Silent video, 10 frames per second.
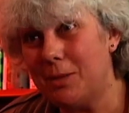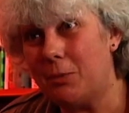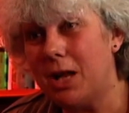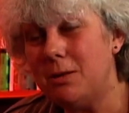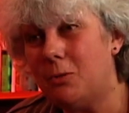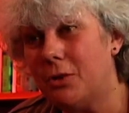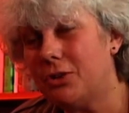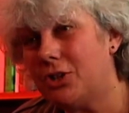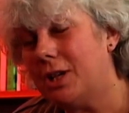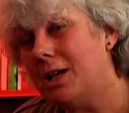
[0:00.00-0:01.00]
the
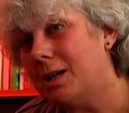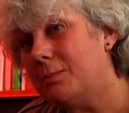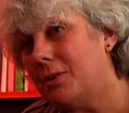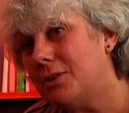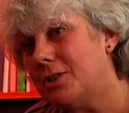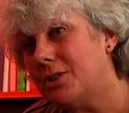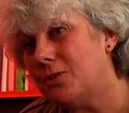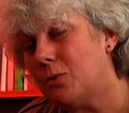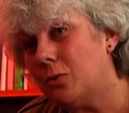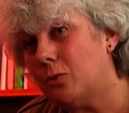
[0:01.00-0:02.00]
brainwashing
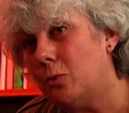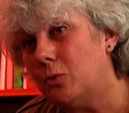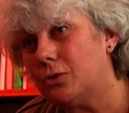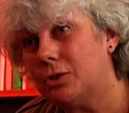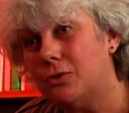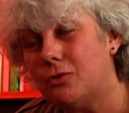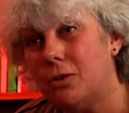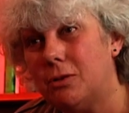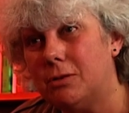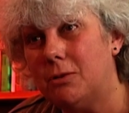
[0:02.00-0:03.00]
hypothesis or the thought
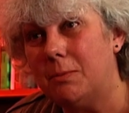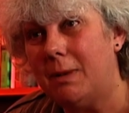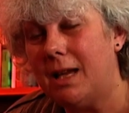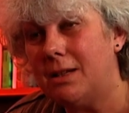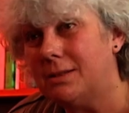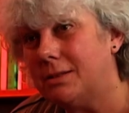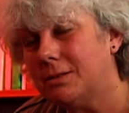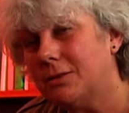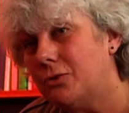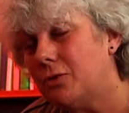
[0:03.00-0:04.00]
control or mind
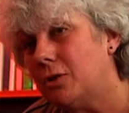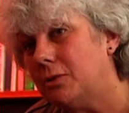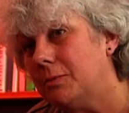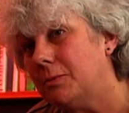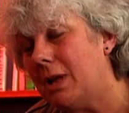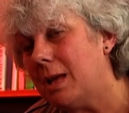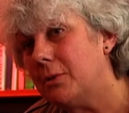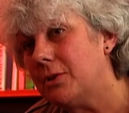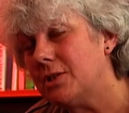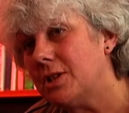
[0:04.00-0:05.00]
control
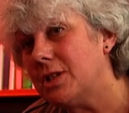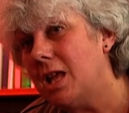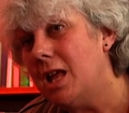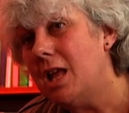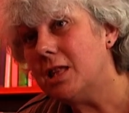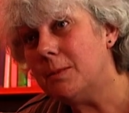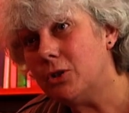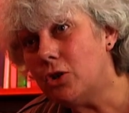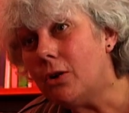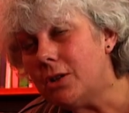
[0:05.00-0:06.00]
hypothesis, the
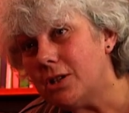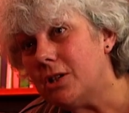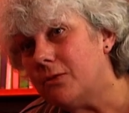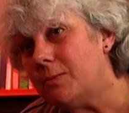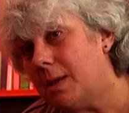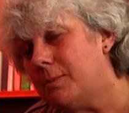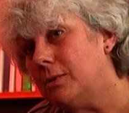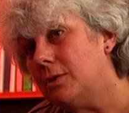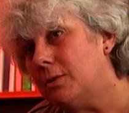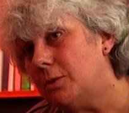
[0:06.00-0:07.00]
majority of
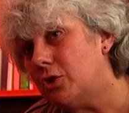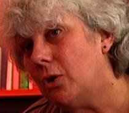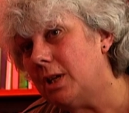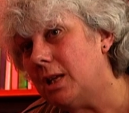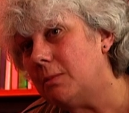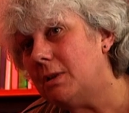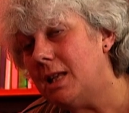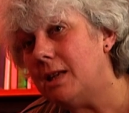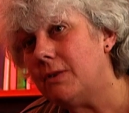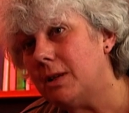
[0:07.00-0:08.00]
people who were joining were
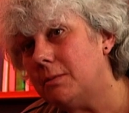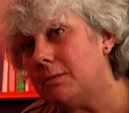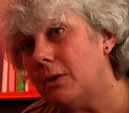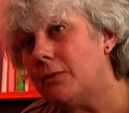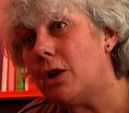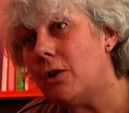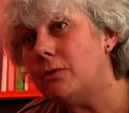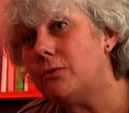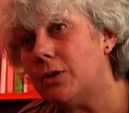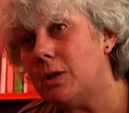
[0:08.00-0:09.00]
leaving of their
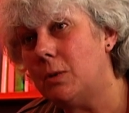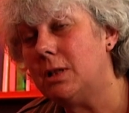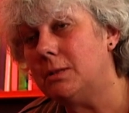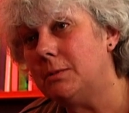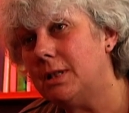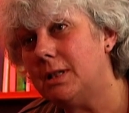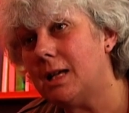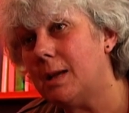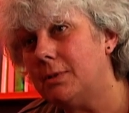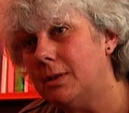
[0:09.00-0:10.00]
own free will within a
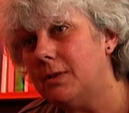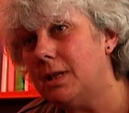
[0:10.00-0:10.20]
couple of